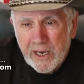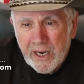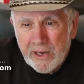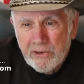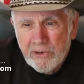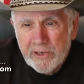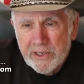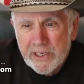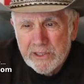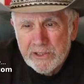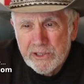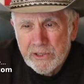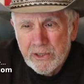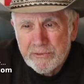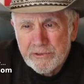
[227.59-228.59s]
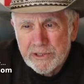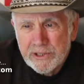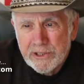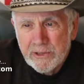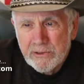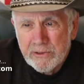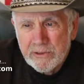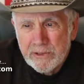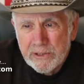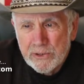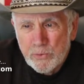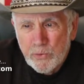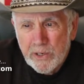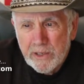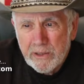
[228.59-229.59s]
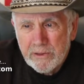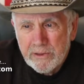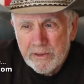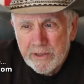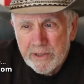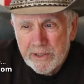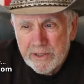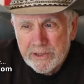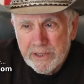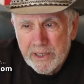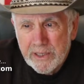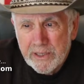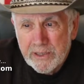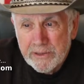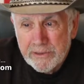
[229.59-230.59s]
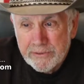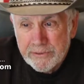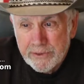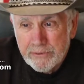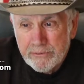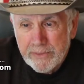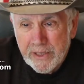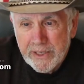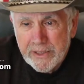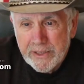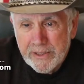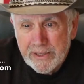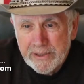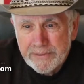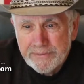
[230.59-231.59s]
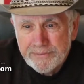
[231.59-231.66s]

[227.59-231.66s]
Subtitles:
"I don't get to know every student as well as I do Meg."